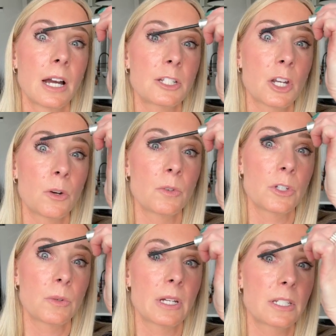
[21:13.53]
a
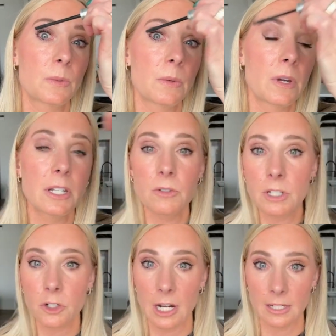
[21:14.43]
tone to it. So we wanna
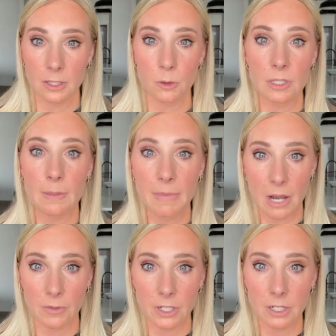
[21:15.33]
use a translucent
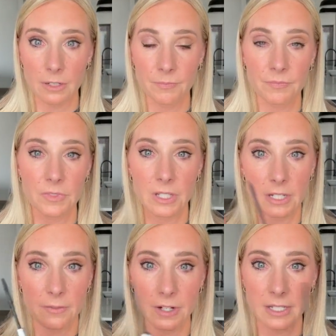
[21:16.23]
powder. See
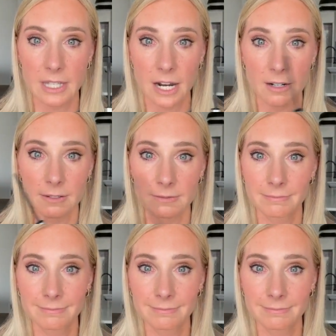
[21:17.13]
the difference there?